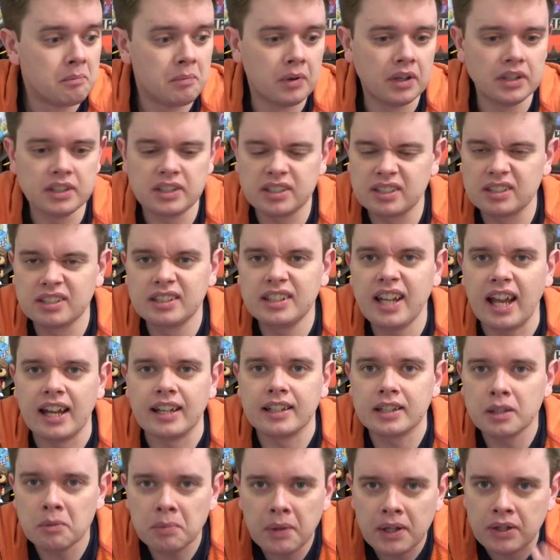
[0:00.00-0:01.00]
but yeah,
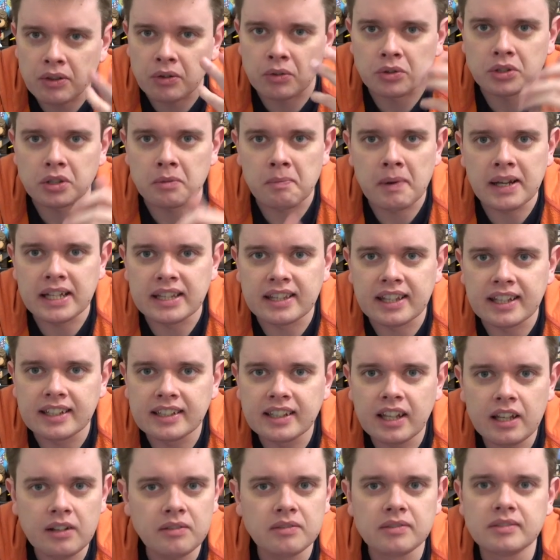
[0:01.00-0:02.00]
the playthrough is the main
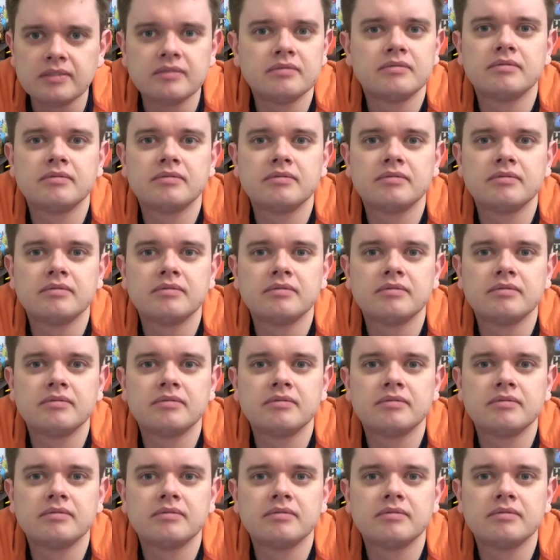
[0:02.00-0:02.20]
thing though.